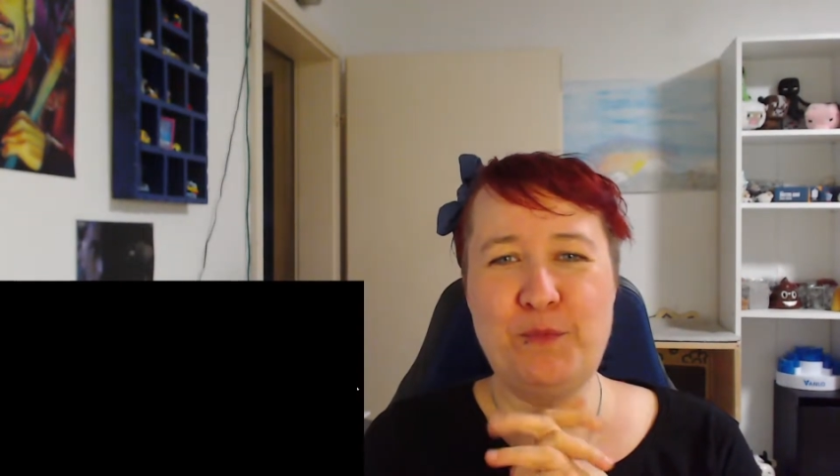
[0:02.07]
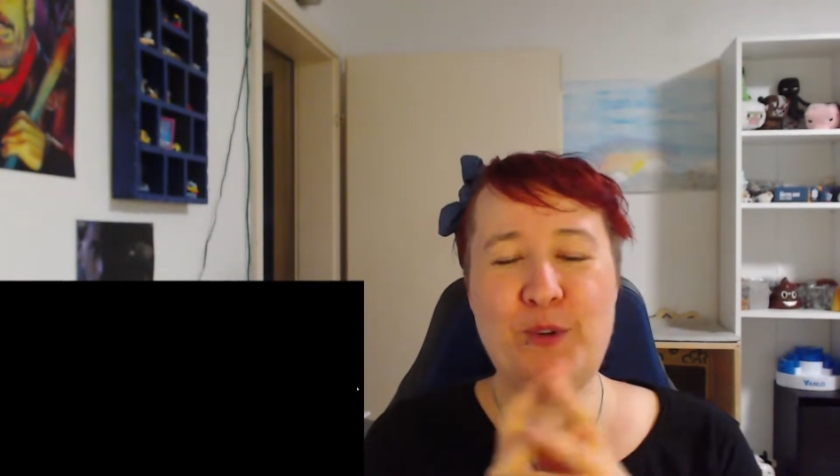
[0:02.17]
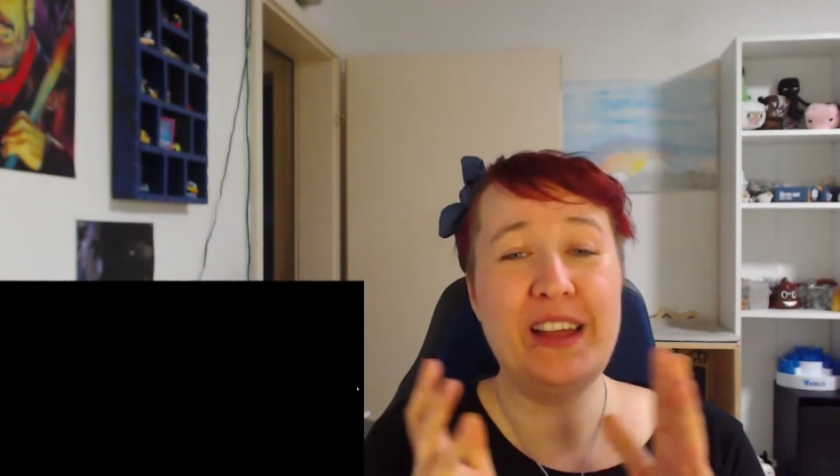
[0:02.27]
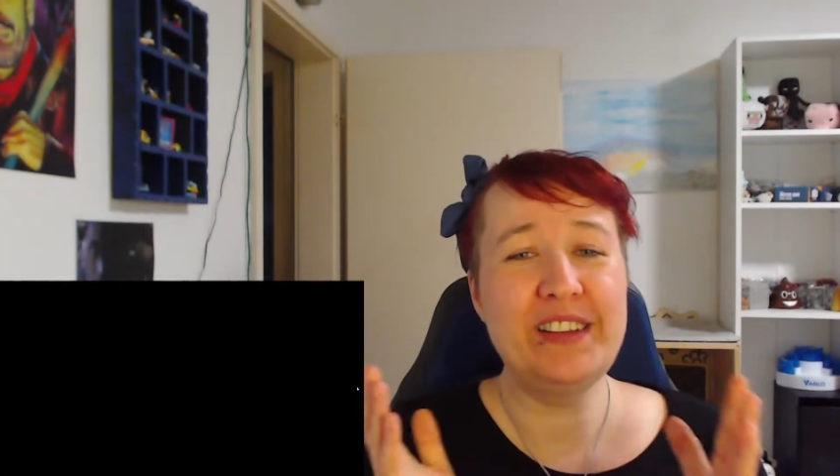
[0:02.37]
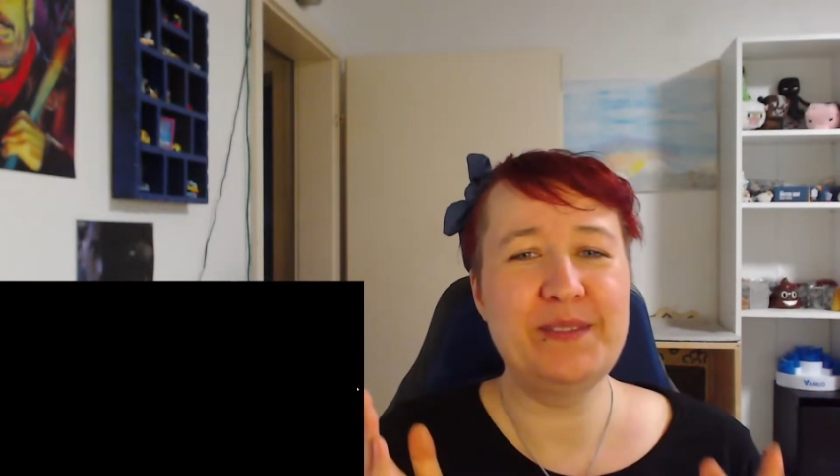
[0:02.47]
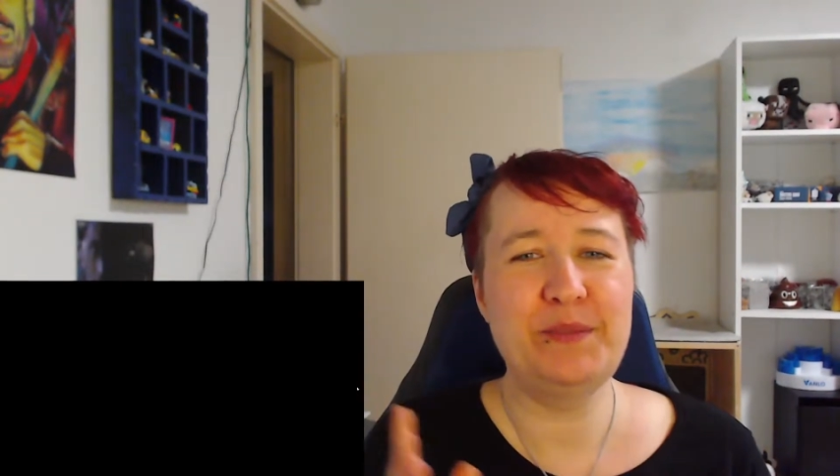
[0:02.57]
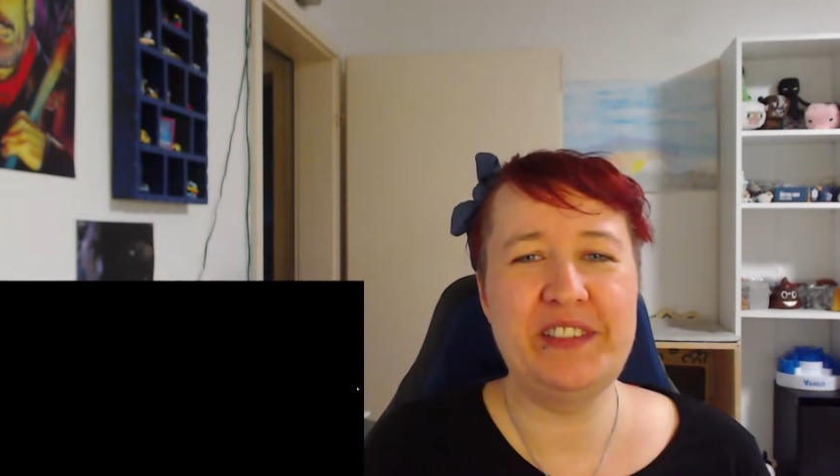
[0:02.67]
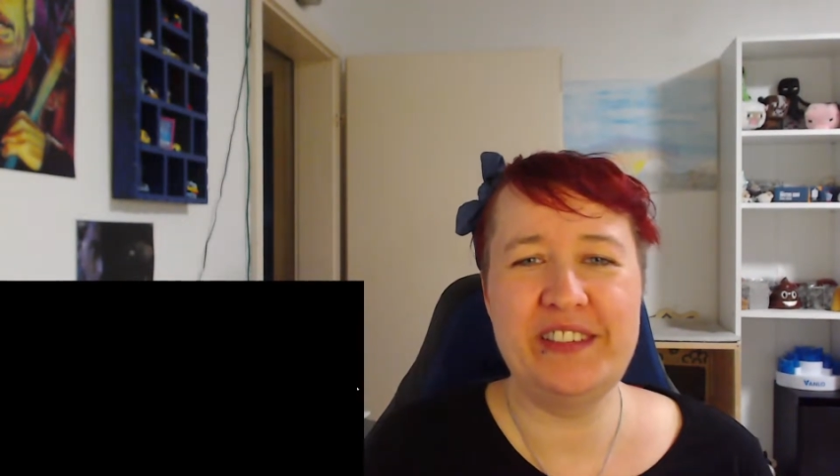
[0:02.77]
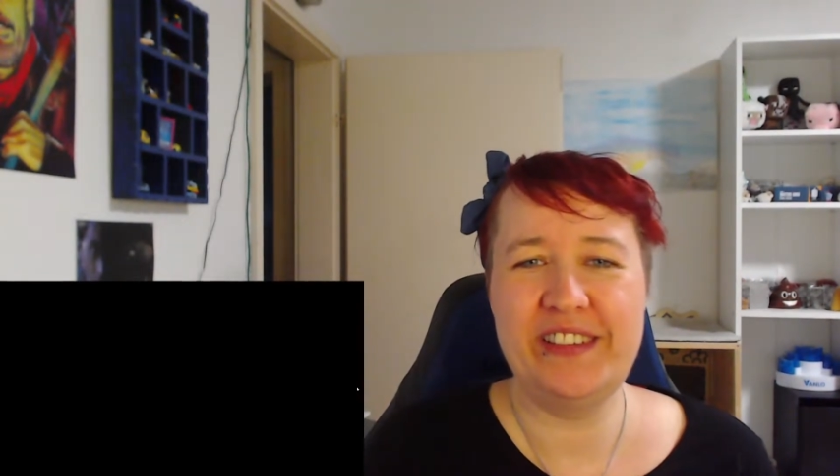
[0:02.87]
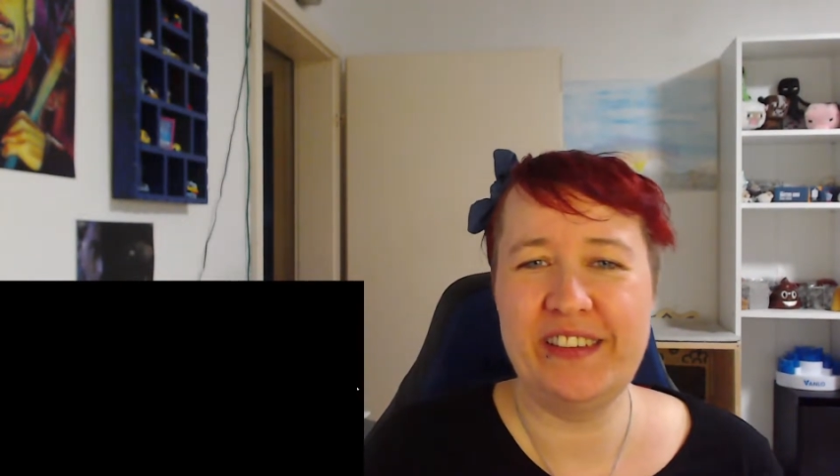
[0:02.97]
Welcome
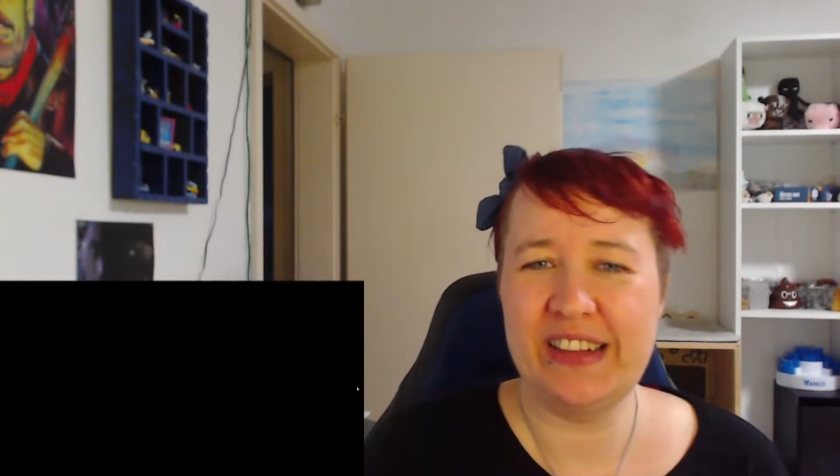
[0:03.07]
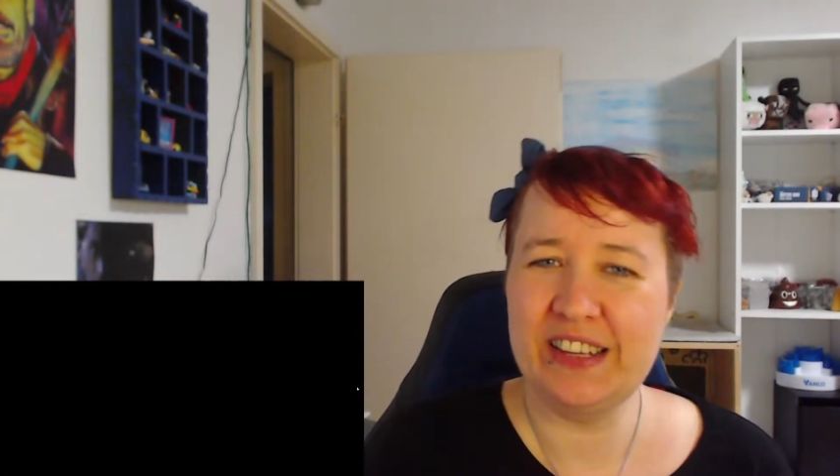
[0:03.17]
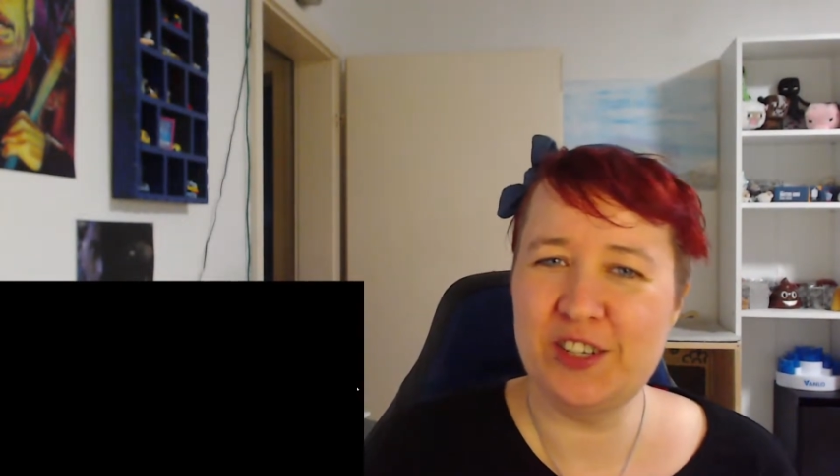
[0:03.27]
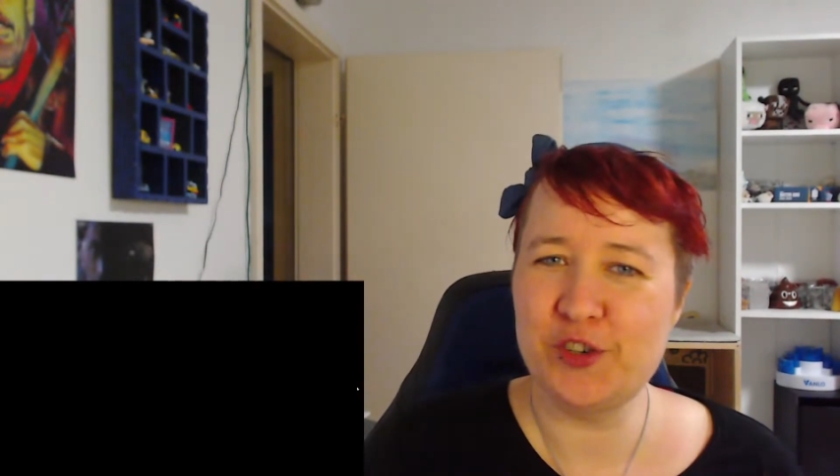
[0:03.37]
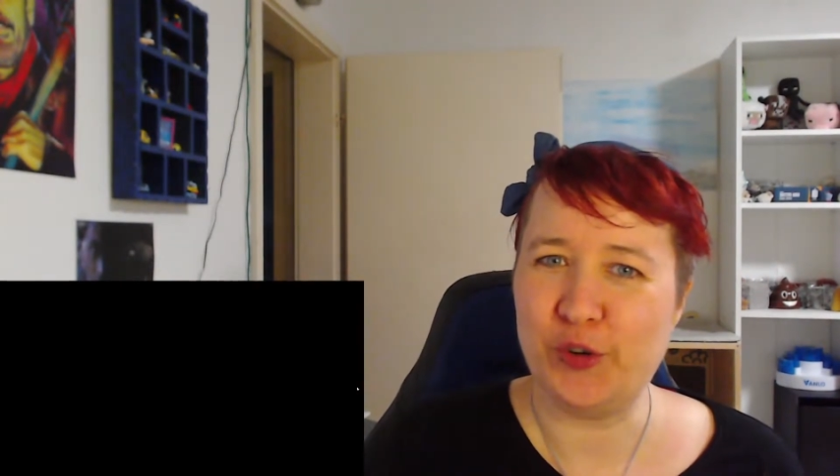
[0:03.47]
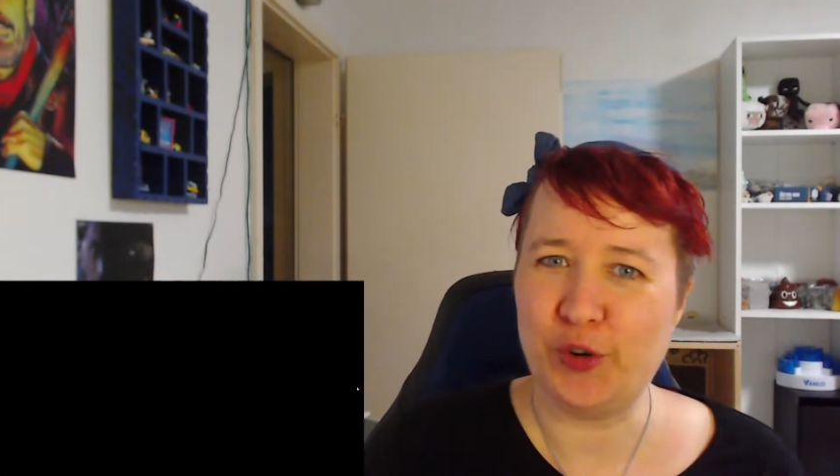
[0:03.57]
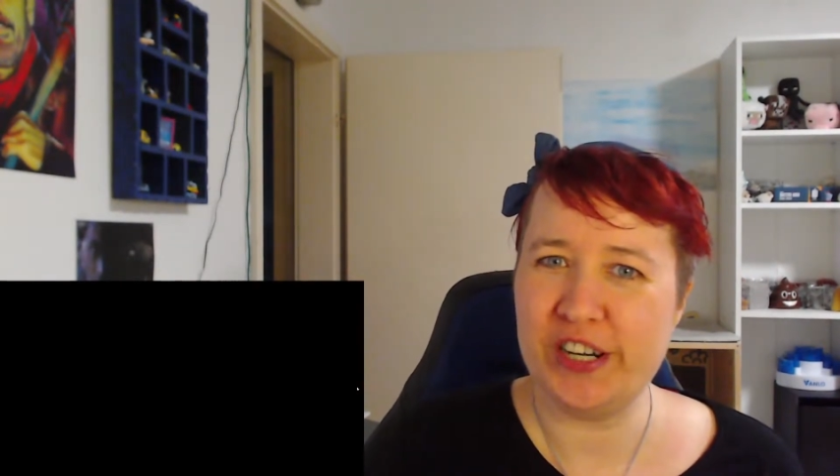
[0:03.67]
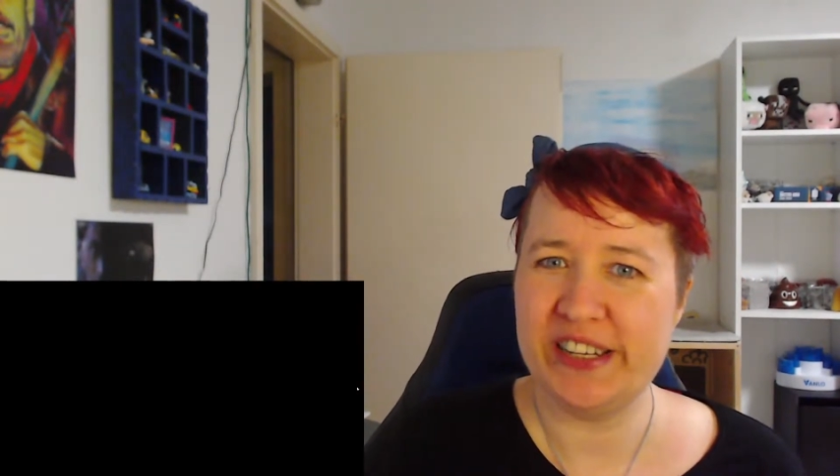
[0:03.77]
to this little short